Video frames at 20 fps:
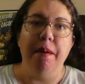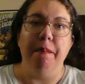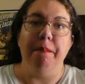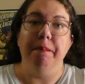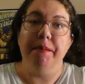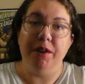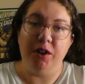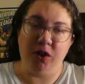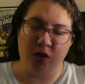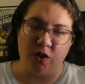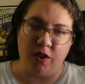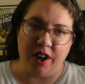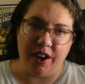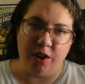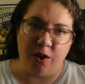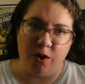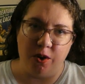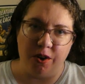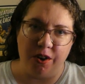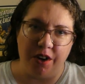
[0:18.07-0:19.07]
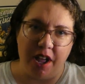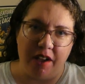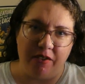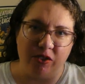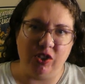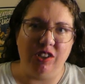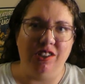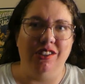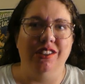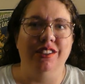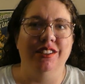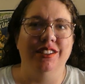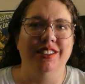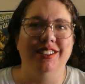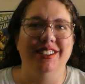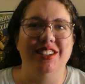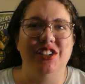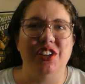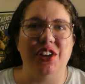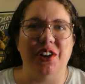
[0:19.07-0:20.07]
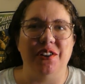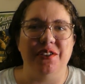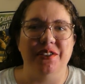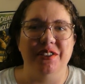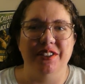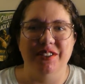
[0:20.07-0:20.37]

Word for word: middle grade horror novel. So,